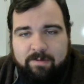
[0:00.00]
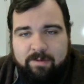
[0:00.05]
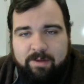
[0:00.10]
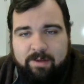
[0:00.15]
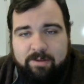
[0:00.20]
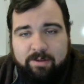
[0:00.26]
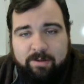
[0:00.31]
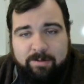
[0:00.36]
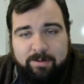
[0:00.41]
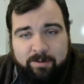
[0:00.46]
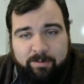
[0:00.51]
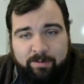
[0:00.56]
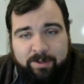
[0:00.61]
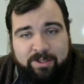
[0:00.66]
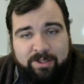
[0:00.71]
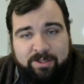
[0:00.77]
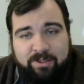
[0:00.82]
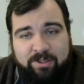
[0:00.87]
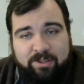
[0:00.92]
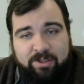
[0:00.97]
in terms of what
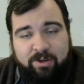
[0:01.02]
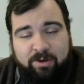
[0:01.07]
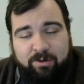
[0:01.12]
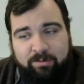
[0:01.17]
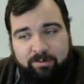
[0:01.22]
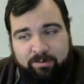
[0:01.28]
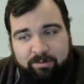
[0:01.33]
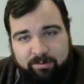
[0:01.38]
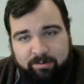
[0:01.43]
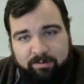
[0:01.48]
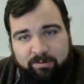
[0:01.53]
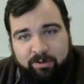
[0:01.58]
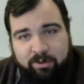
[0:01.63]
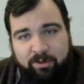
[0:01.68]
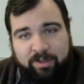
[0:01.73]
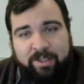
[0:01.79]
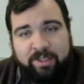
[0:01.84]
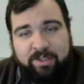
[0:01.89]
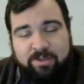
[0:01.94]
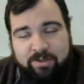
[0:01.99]
does the cone
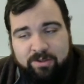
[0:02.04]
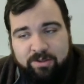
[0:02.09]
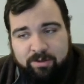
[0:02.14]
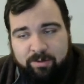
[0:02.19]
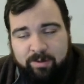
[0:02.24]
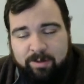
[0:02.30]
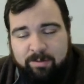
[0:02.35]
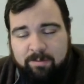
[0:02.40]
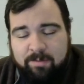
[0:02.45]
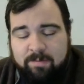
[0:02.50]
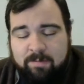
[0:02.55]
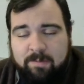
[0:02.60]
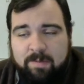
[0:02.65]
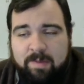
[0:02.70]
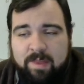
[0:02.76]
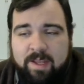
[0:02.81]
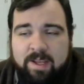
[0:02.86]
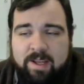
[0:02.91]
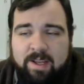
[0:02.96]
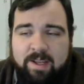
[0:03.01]
look like it's doing,
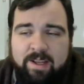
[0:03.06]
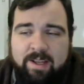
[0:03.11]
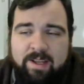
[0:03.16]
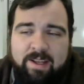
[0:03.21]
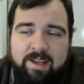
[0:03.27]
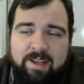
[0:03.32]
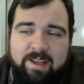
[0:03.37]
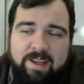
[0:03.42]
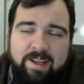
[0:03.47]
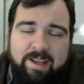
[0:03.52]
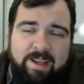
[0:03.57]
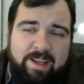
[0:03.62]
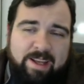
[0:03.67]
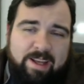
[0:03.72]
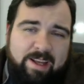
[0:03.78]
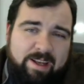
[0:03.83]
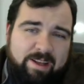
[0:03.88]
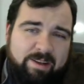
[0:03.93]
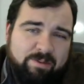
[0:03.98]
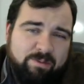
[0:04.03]

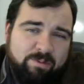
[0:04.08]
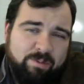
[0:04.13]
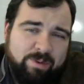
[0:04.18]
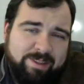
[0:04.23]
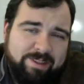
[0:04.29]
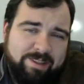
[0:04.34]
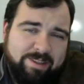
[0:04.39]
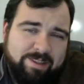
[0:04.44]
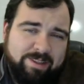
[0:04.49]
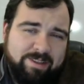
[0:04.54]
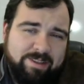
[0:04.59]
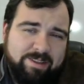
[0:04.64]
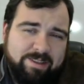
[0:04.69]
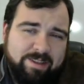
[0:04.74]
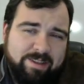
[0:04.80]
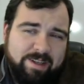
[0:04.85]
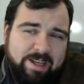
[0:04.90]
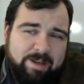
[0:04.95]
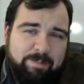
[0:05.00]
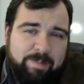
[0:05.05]
and what
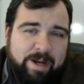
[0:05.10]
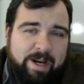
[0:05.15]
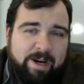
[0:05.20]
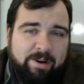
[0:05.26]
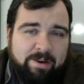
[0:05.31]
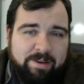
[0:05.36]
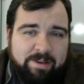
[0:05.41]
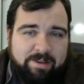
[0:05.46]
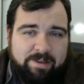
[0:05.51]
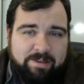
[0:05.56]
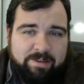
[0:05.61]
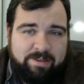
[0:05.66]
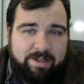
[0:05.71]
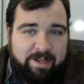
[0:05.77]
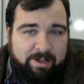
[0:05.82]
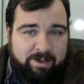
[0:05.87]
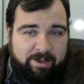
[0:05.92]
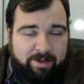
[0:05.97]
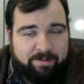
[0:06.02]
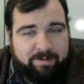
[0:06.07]
does a parent
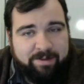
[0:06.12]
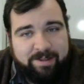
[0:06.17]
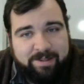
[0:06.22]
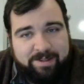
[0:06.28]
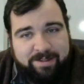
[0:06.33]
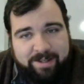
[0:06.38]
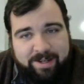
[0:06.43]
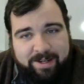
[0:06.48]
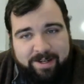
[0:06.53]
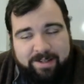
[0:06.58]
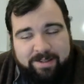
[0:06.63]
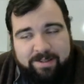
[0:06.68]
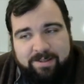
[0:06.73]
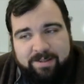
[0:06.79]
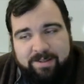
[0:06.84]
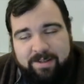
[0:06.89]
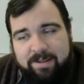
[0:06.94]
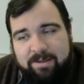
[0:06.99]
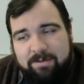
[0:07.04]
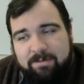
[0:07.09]
standing off to the side
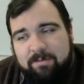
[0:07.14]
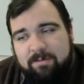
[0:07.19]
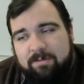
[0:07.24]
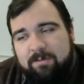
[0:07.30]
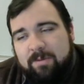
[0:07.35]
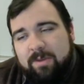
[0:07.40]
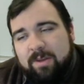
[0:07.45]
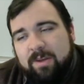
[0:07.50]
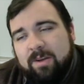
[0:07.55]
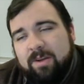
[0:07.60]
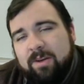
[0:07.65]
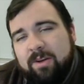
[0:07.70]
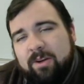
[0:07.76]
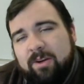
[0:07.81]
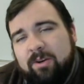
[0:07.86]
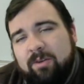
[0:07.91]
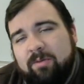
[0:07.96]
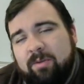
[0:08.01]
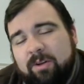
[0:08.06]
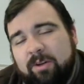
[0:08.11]
see?
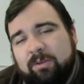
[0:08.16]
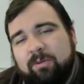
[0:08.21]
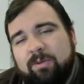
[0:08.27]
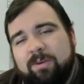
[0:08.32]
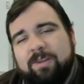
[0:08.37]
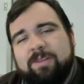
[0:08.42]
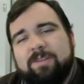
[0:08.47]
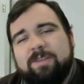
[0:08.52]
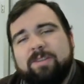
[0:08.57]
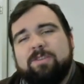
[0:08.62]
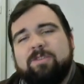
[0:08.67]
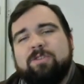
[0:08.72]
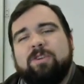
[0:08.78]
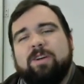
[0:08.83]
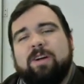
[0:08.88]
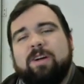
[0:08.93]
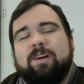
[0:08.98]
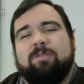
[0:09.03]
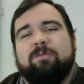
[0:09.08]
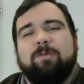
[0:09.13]
Well, according to the
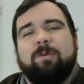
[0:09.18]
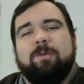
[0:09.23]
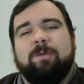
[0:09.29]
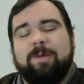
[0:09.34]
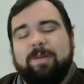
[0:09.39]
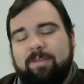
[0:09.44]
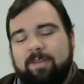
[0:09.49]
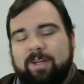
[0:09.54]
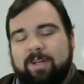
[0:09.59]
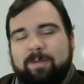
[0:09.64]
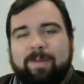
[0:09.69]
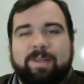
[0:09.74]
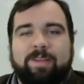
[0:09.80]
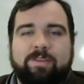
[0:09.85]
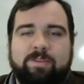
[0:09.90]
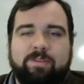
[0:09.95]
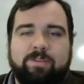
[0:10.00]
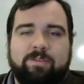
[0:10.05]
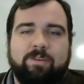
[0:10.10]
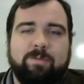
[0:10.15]
child, we're going to think about
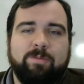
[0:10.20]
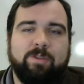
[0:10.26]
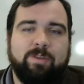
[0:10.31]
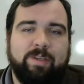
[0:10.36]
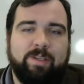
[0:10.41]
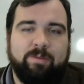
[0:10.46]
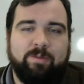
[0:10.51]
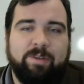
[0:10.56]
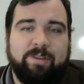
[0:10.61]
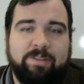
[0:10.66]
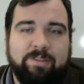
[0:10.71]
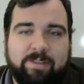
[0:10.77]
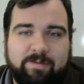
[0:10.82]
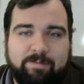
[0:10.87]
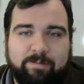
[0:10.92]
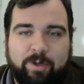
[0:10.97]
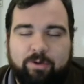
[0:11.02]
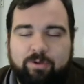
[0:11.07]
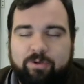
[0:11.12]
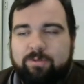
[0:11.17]
this in terms of like relative
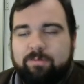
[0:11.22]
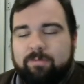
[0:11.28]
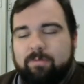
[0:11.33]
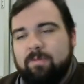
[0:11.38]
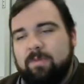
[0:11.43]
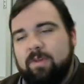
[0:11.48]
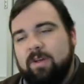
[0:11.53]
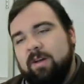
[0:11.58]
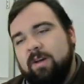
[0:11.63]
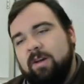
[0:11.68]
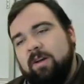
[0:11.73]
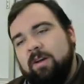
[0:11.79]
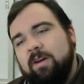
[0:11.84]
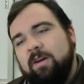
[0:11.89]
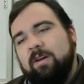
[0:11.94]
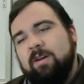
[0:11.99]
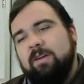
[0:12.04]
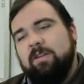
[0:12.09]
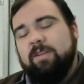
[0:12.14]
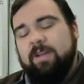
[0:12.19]
motion.
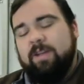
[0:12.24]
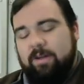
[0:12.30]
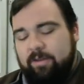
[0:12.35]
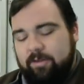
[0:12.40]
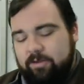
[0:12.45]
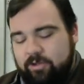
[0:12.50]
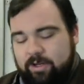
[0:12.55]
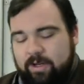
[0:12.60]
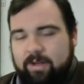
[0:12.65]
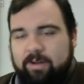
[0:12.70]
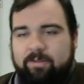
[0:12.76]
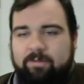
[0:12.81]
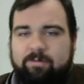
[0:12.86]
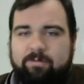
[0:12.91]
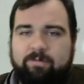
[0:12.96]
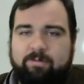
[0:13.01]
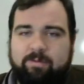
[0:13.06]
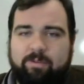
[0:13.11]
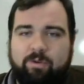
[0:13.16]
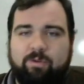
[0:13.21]
Now, the
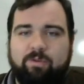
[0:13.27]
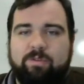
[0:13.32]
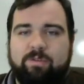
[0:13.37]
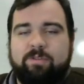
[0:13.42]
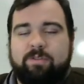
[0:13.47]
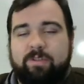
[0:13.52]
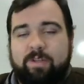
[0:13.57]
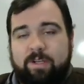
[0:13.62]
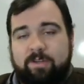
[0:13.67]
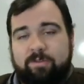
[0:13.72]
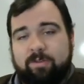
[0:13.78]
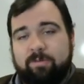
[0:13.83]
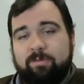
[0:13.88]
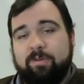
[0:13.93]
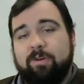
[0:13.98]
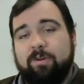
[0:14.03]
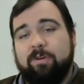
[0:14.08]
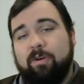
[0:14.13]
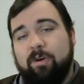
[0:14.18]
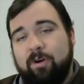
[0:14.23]
child, the horse, the ice cream
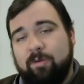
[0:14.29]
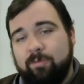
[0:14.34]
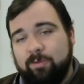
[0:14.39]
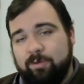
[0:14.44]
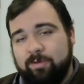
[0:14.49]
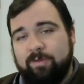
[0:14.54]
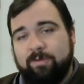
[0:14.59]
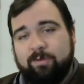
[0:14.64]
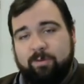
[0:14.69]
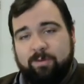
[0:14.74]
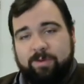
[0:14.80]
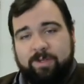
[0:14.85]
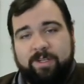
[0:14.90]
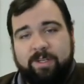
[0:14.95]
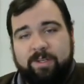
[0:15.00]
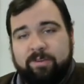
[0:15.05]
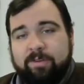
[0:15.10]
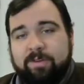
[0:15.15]
cone are all moving forward together